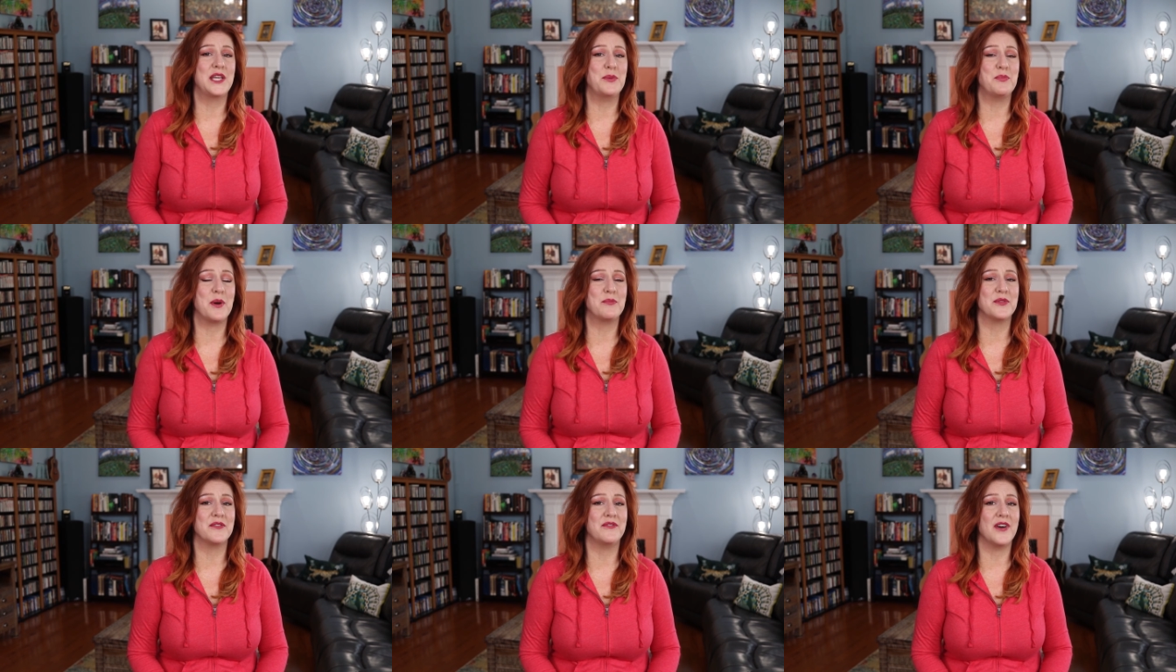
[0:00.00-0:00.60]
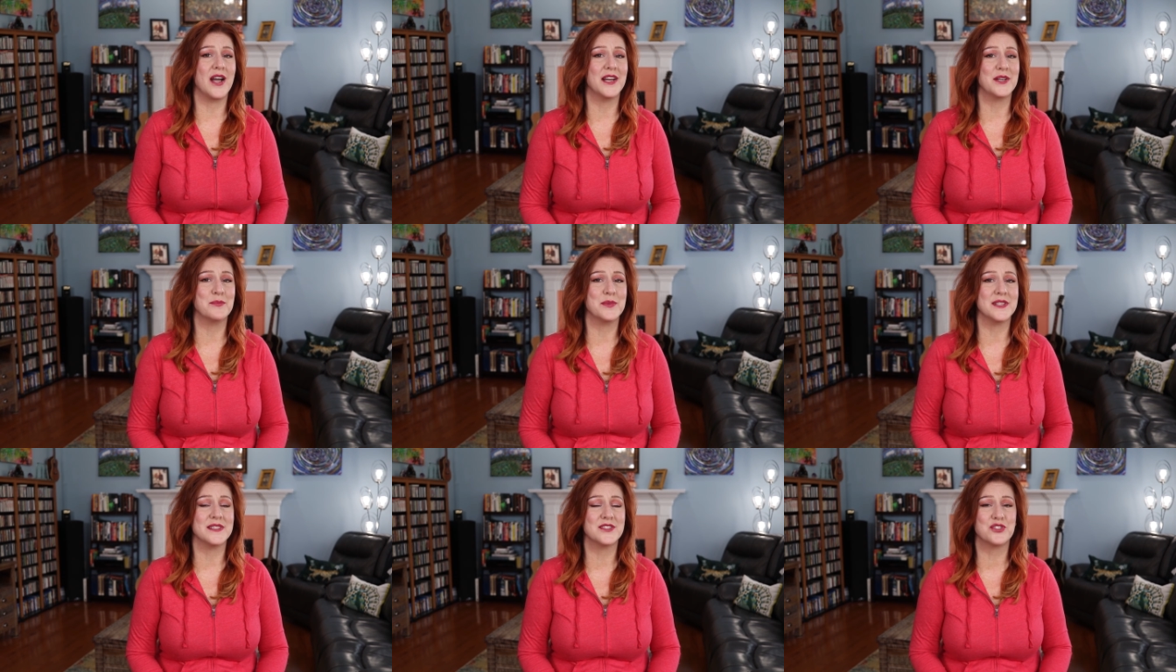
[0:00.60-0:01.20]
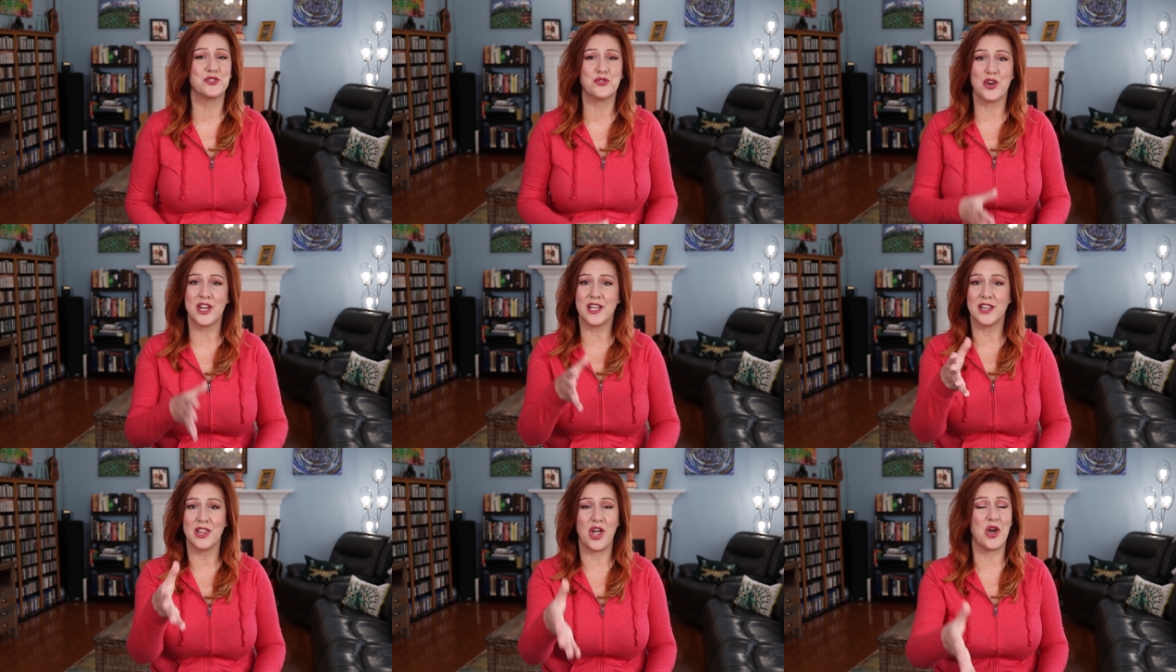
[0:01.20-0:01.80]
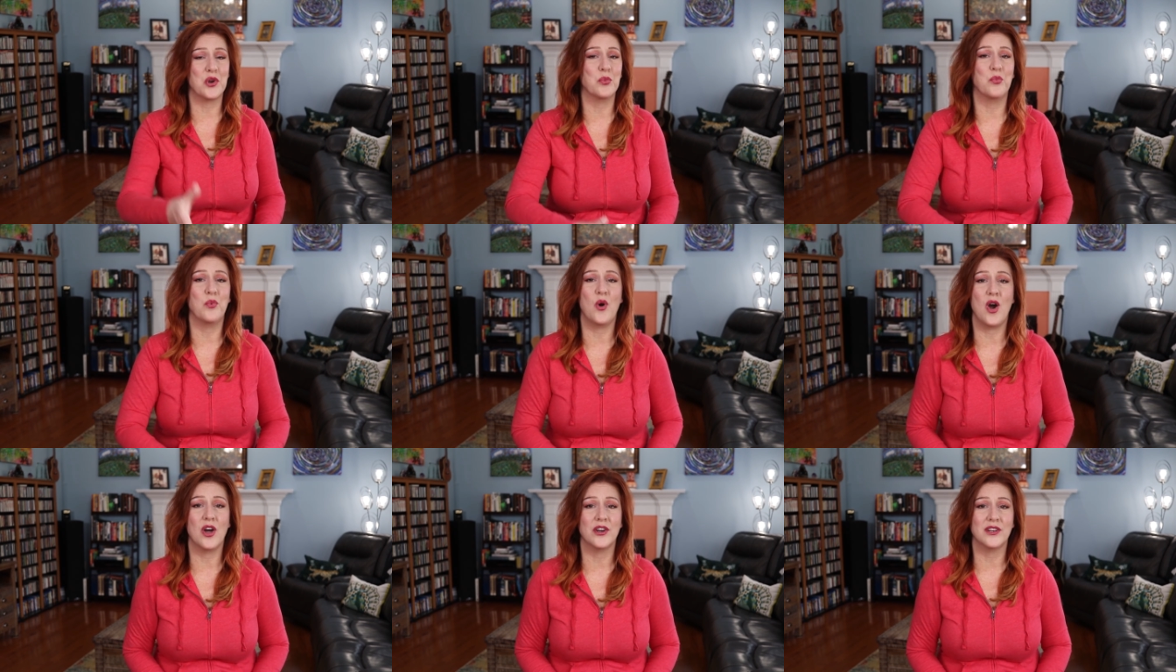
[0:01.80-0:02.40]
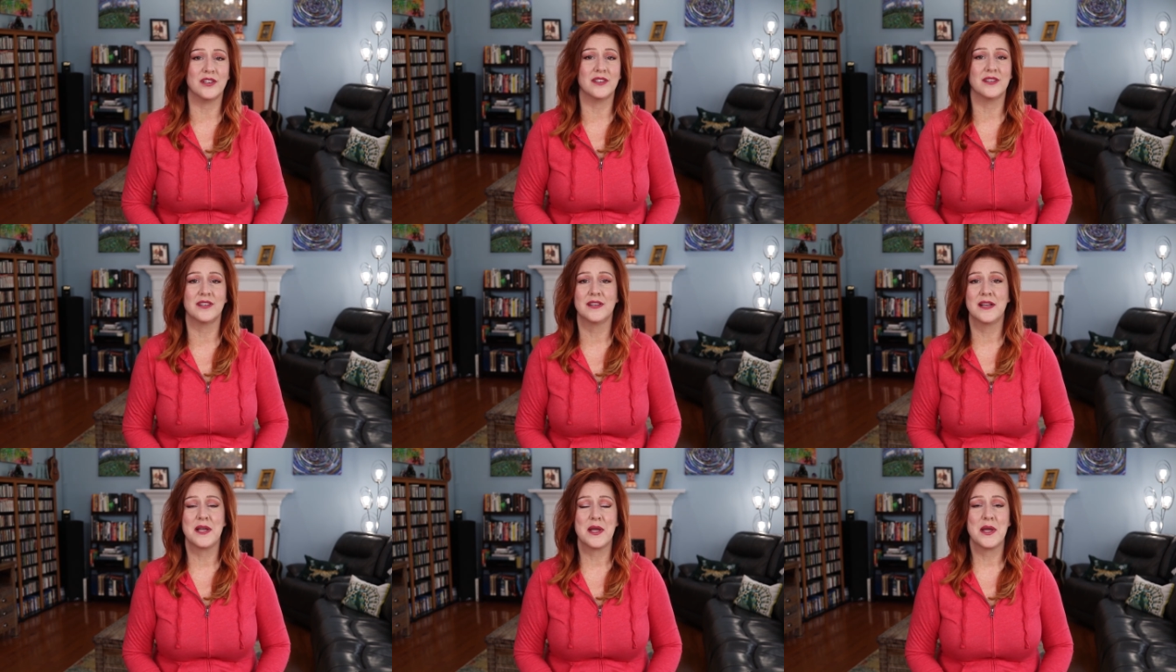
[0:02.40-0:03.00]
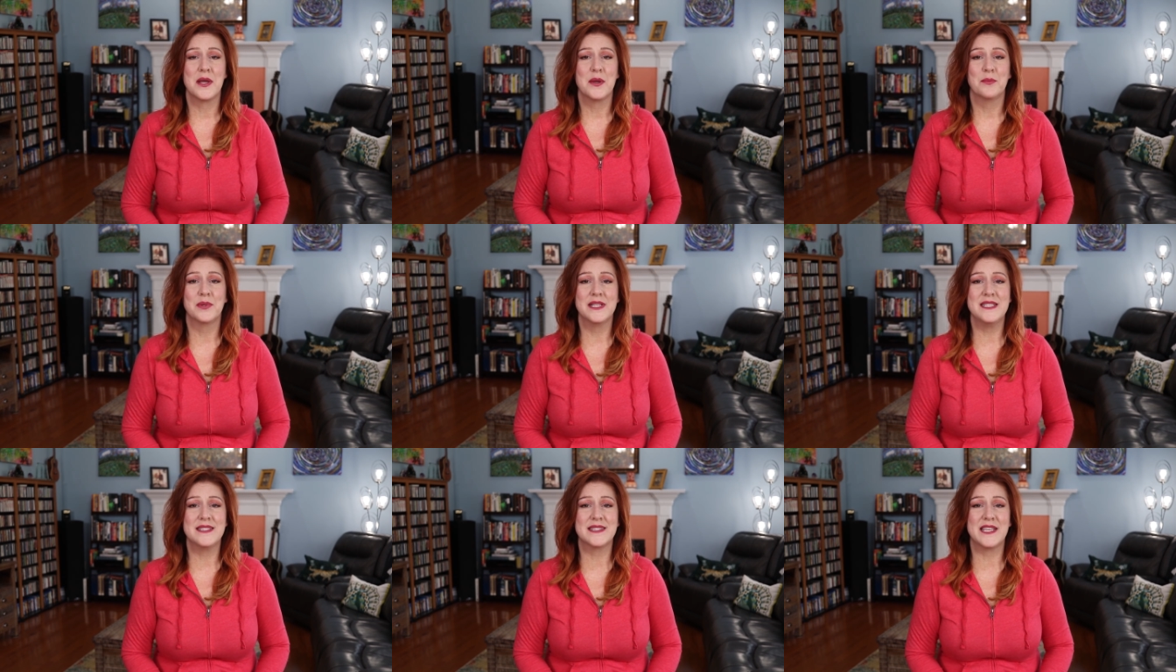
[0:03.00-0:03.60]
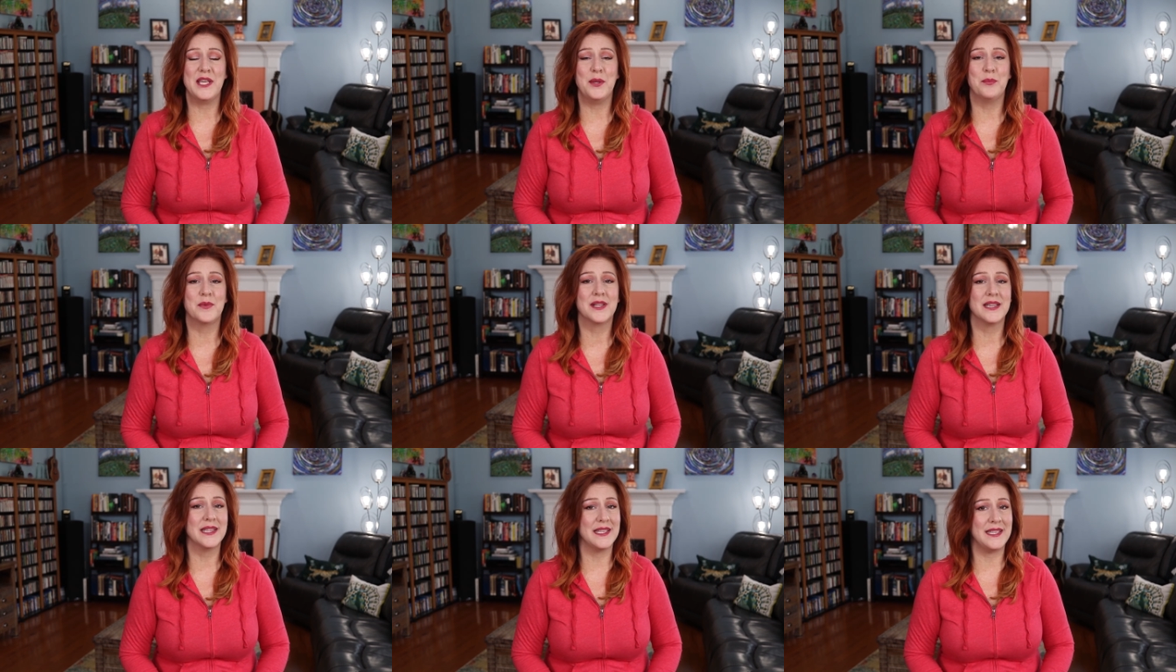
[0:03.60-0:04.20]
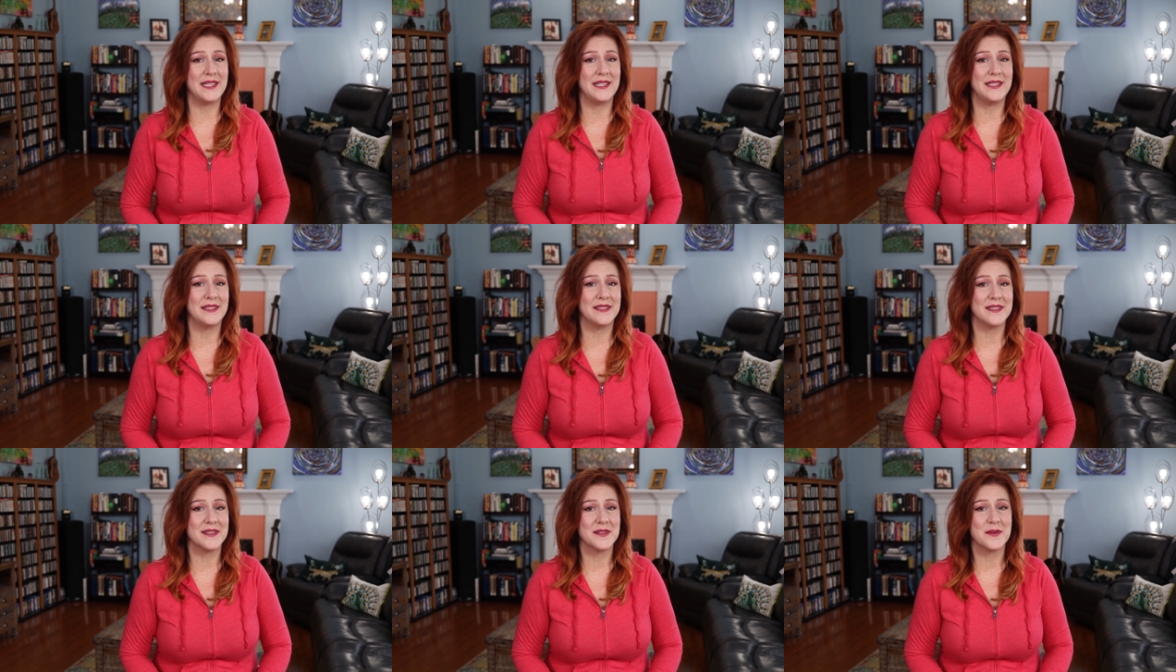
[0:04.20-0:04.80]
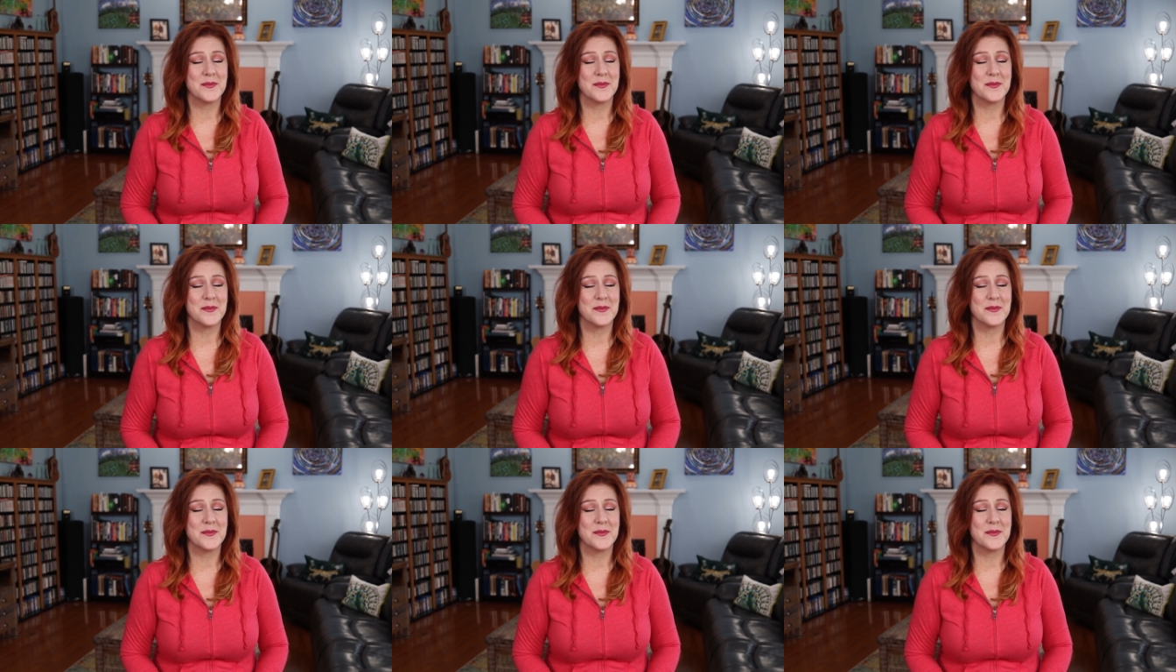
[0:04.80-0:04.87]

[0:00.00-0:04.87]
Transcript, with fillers: Keep up the vitamins, drink a lot of water. Please keep clean.